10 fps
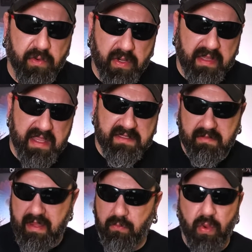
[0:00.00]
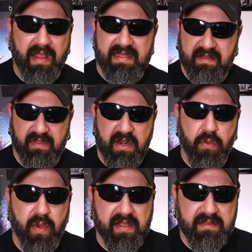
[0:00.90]
or at least like relatively
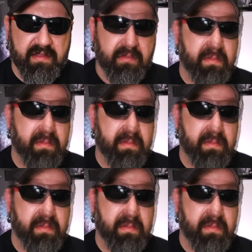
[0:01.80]
new ones.